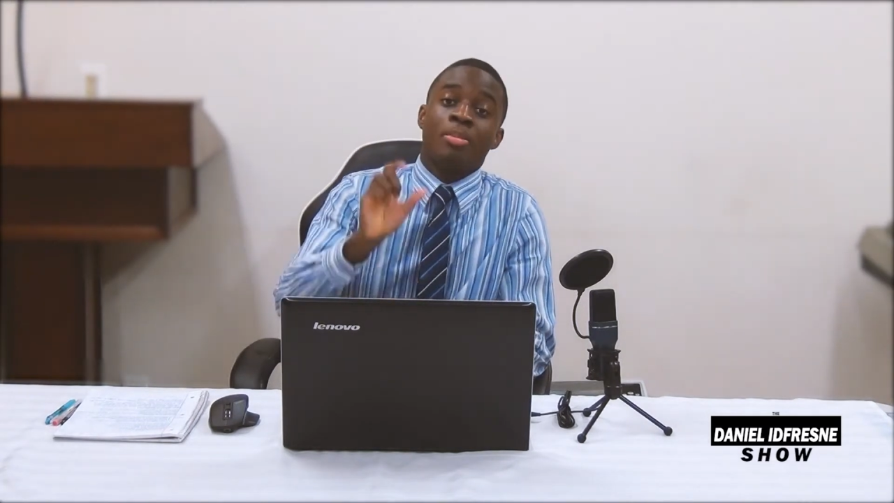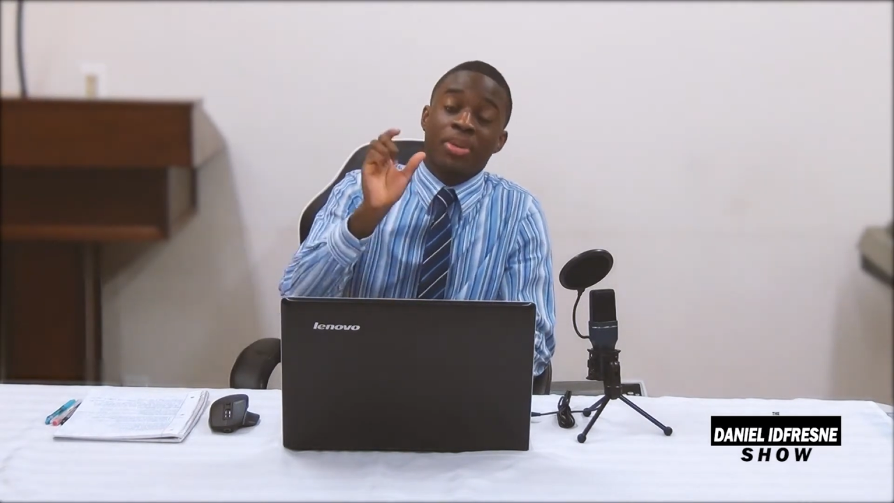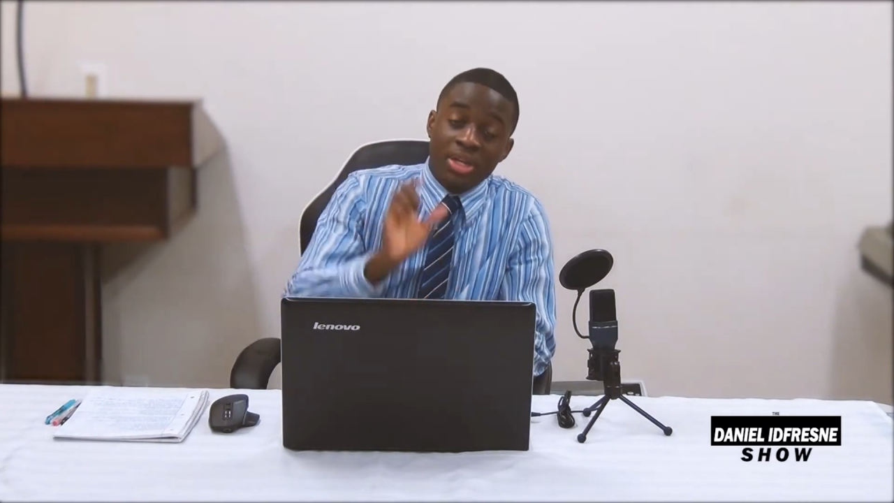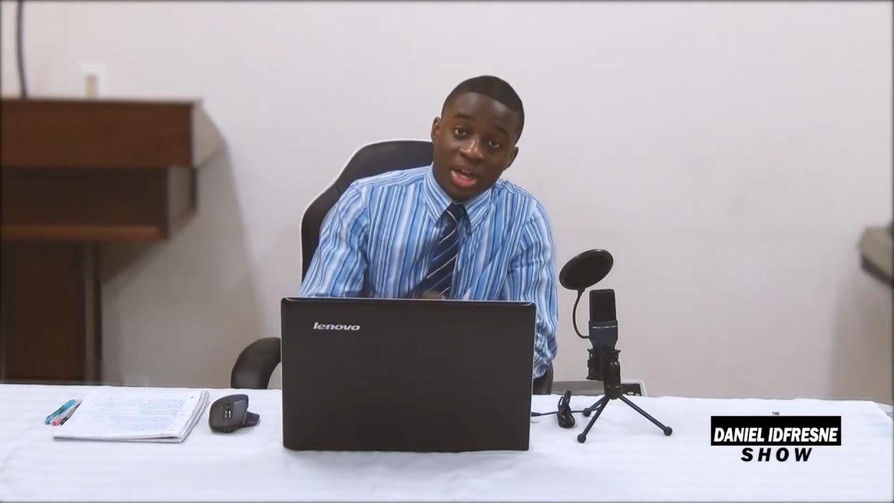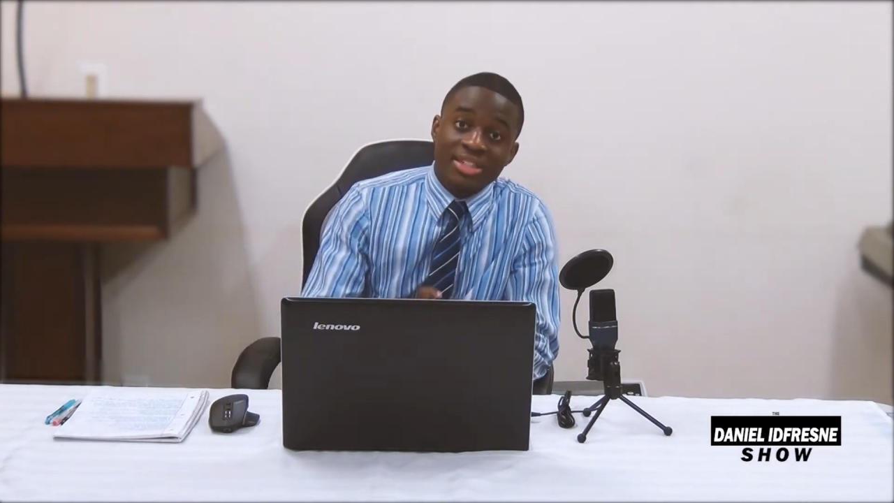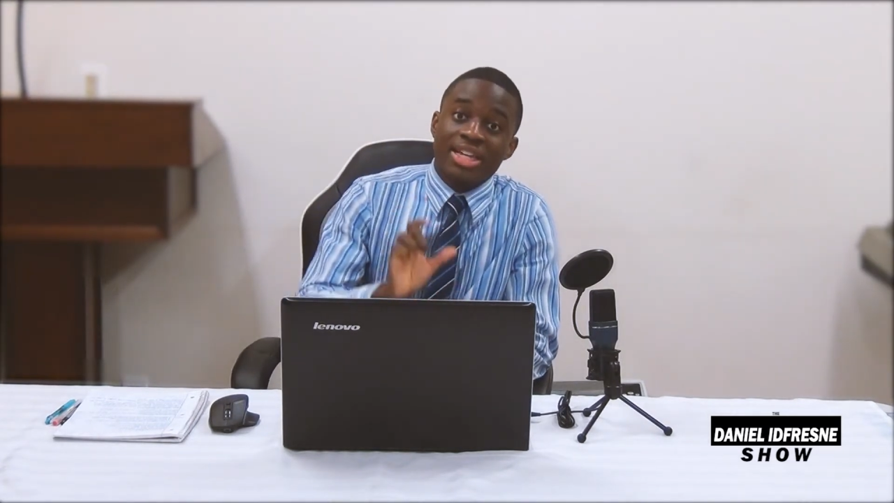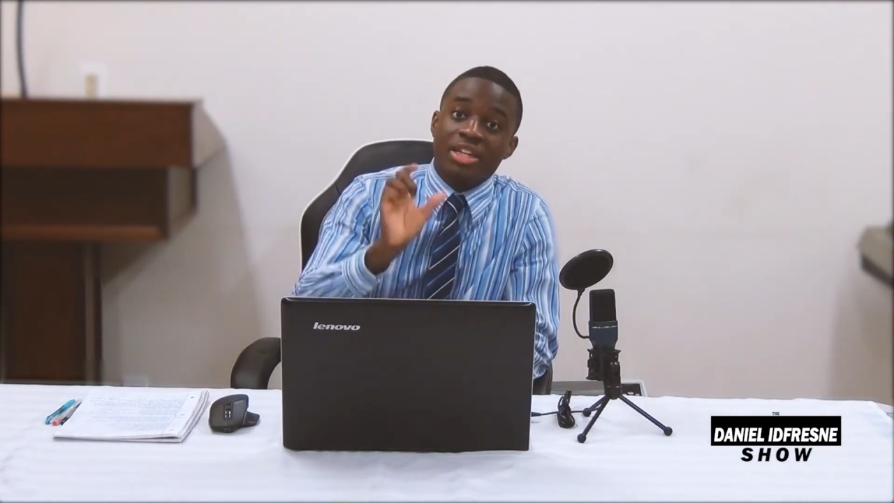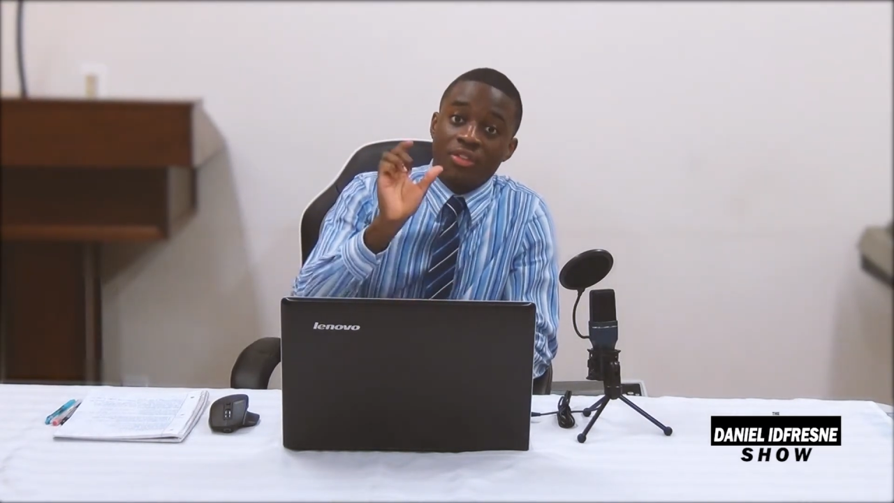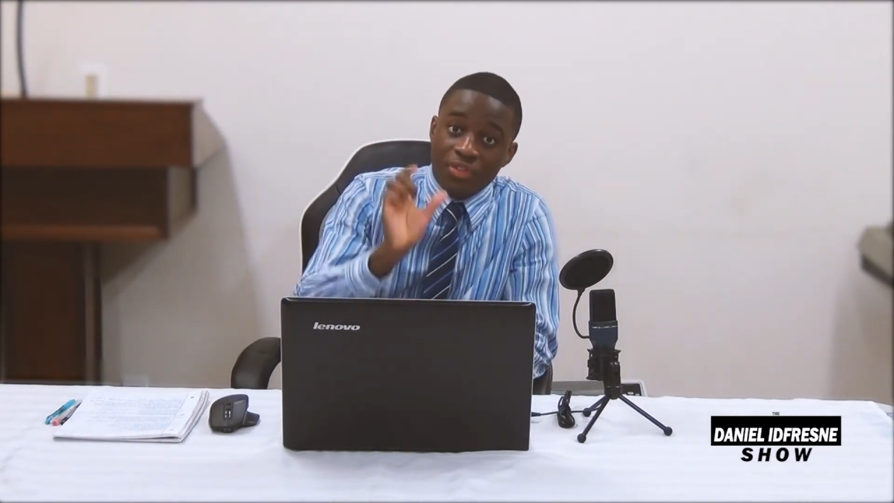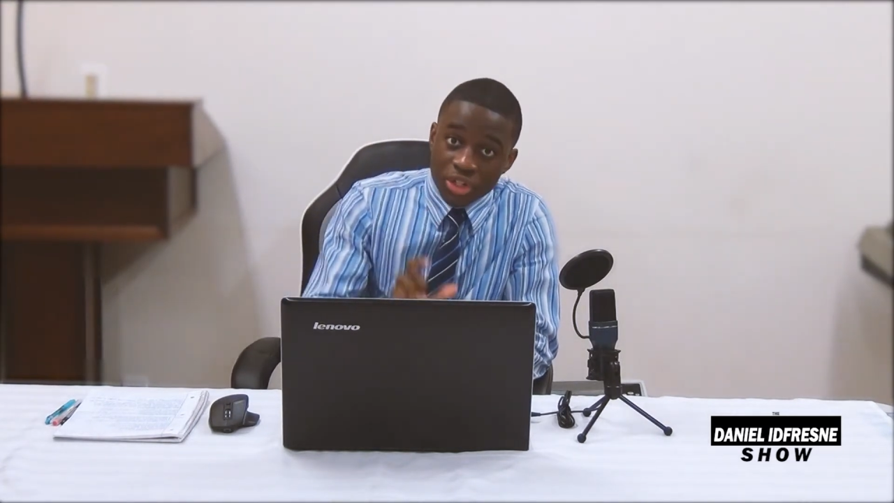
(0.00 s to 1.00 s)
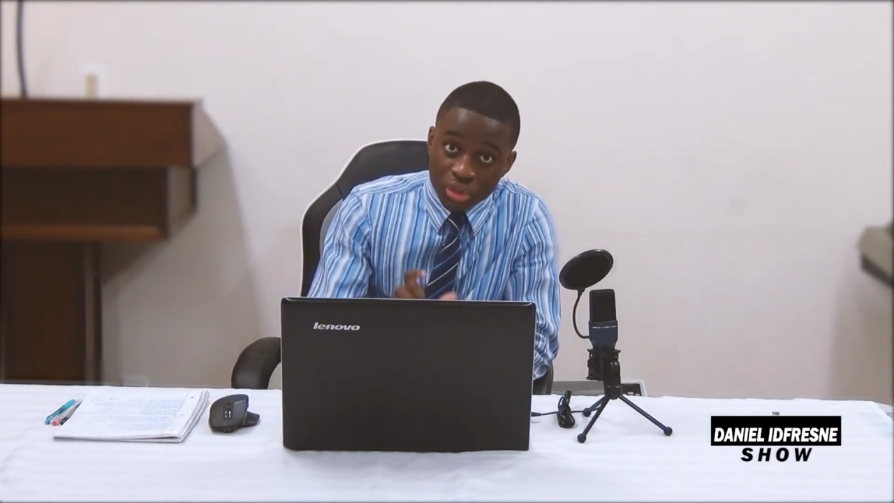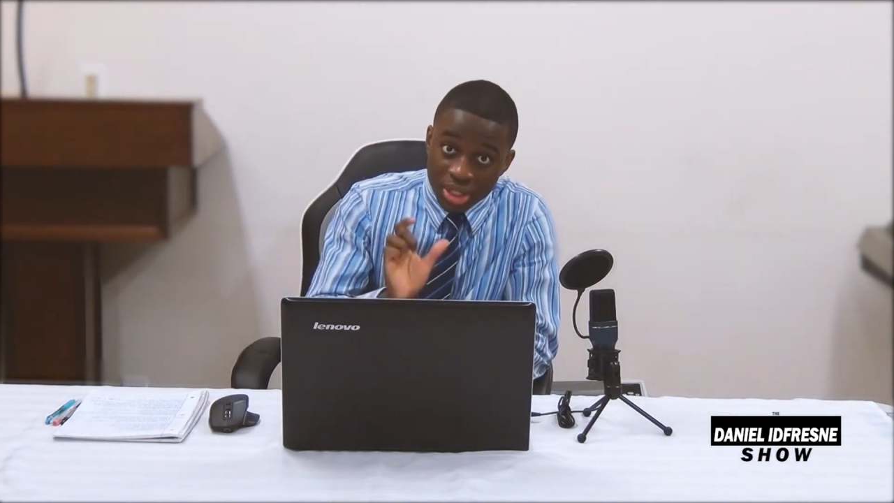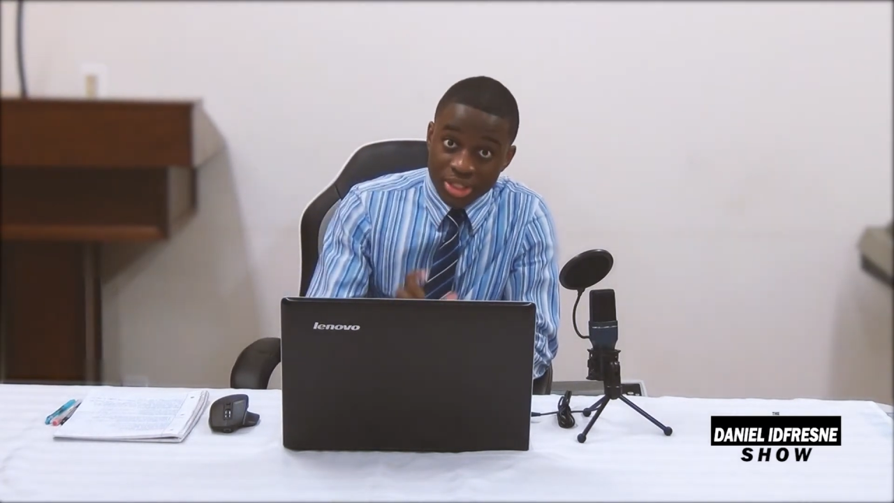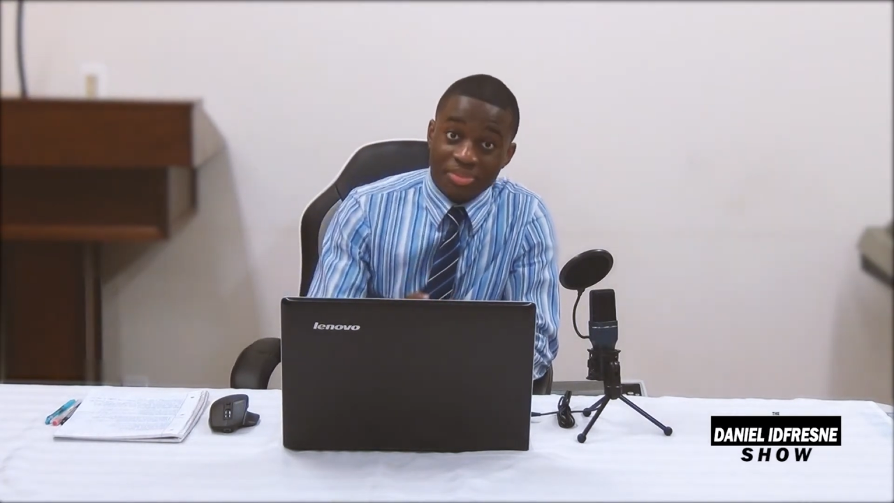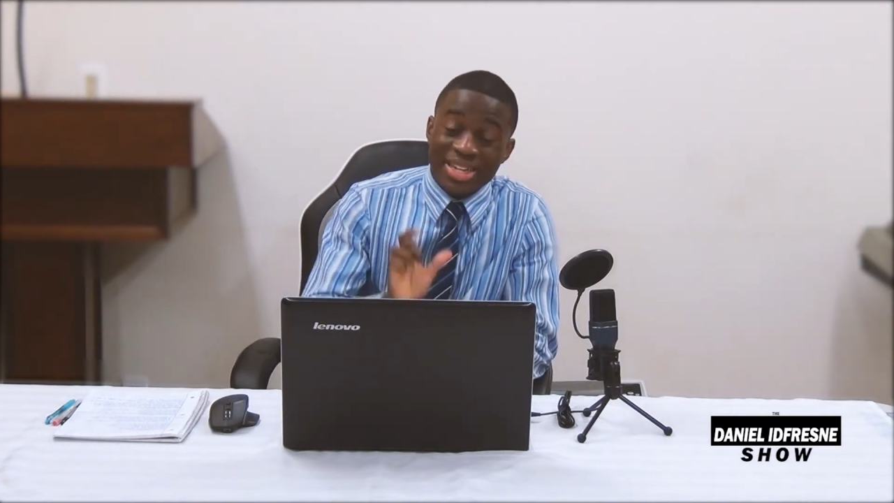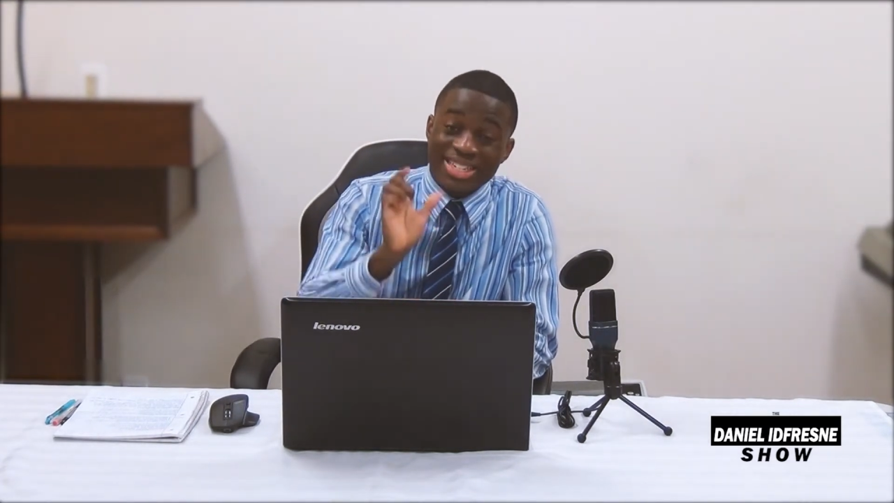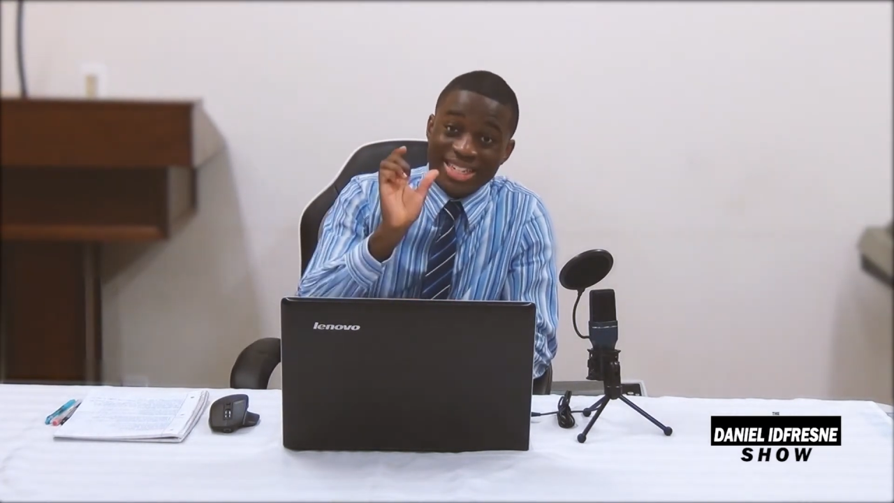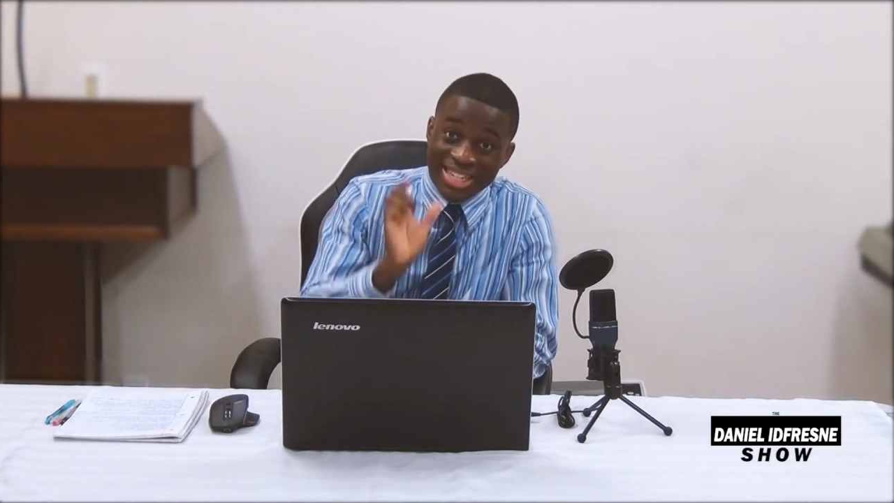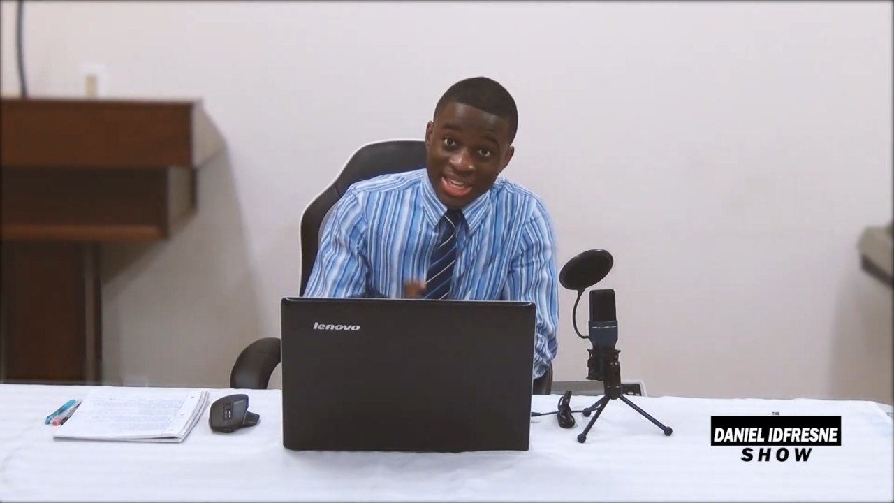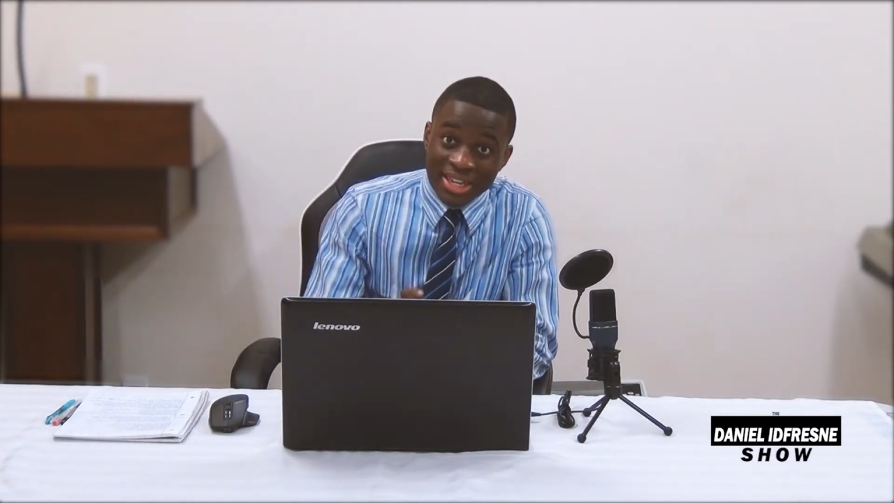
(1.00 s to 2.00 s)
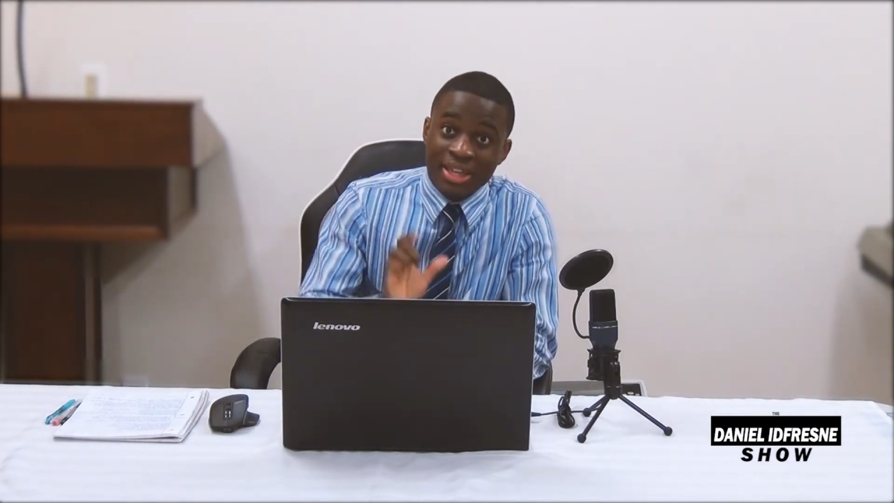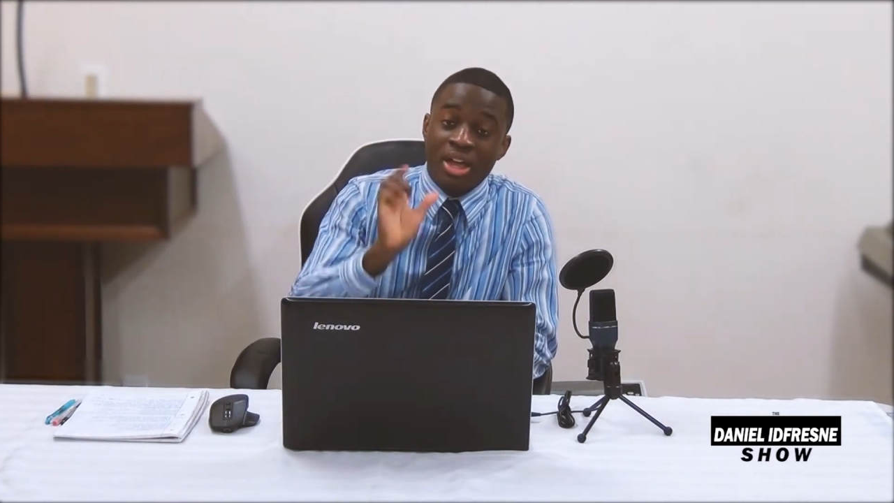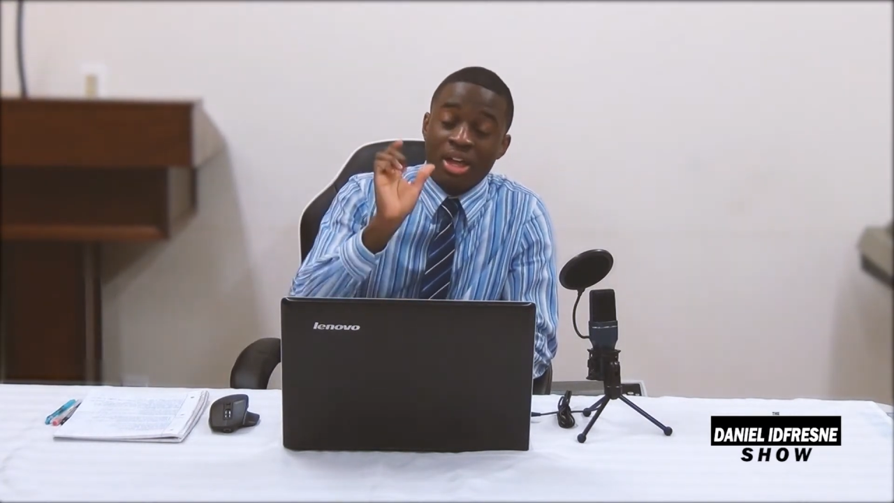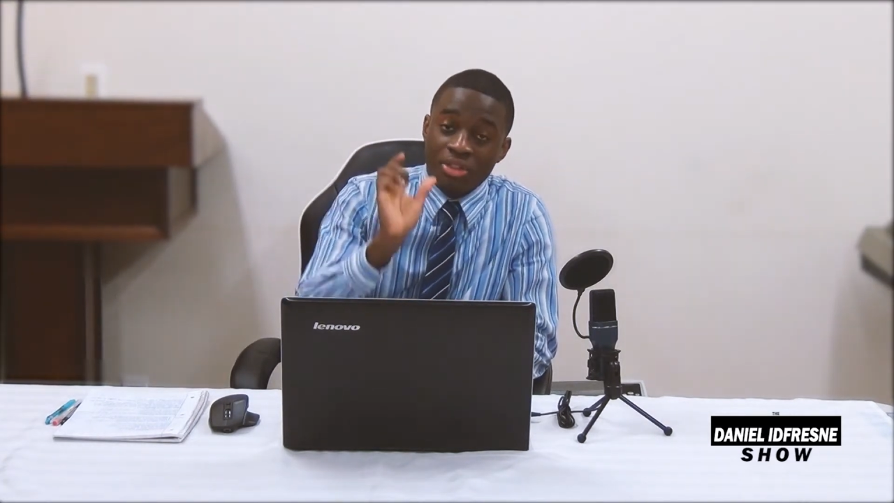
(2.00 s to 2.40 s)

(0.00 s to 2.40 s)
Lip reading: because individualism is a key